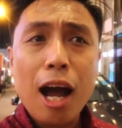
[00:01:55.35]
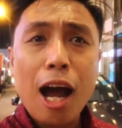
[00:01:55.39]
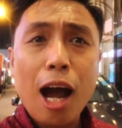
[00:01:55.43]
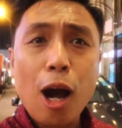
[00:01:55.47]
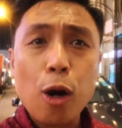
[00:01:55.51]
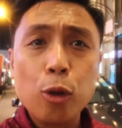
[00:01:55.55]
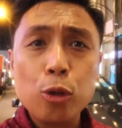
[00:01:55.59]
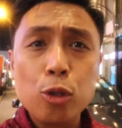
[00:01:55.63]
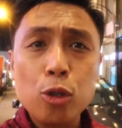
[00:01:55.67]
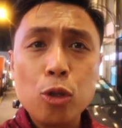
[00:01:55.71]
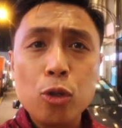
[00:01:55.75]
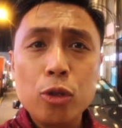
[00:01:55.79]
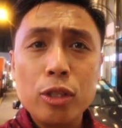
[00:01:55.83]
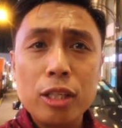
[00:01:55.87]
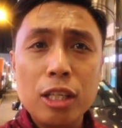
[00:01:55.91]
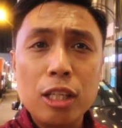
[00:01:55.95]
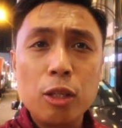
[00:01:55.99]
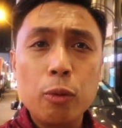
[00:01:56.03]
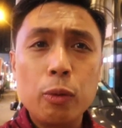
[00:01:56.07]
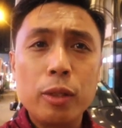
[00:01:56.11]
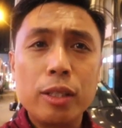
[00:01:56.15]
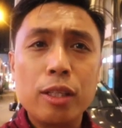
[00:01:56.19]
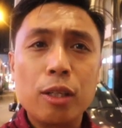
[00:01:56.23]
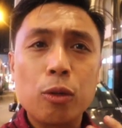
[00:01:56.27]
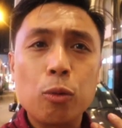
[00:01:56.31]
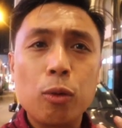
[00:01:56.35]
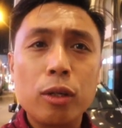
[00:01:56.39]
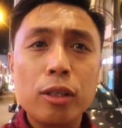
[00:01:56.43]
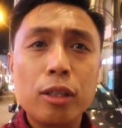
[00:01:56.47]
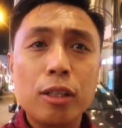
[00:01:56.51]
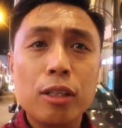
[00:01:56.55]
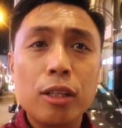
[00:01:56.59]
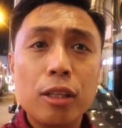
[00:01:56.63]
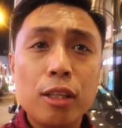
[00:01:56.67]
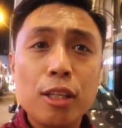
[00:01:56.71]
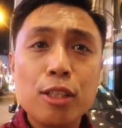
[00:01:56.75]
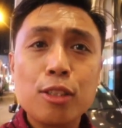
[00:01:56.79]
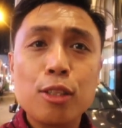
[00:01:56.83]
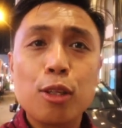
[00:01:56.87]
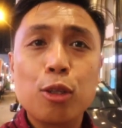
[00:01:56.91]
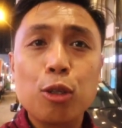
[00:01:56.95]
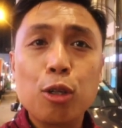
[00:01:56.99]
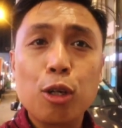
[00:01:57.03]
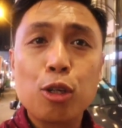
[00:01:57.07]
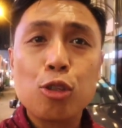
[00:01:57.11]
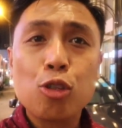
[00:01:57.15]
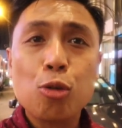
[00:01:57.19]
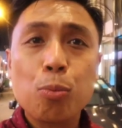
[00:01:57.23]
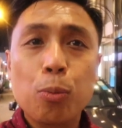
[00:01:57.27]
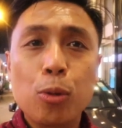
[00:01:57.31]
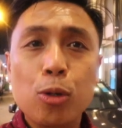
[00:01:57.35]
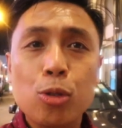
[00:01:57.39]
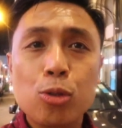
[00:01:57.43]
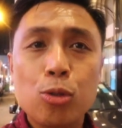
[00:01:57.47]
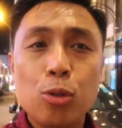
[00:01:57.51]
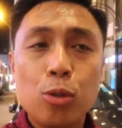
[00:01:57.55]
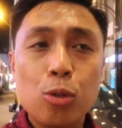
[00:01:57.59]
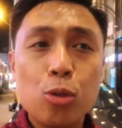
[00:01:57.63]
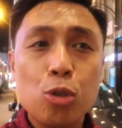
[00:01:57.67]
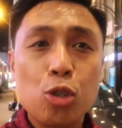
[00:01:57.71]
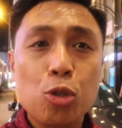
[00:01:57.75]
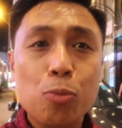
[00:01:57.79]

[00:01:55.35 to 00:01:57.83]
How do you deal with it? What are the things that you're supposed to do?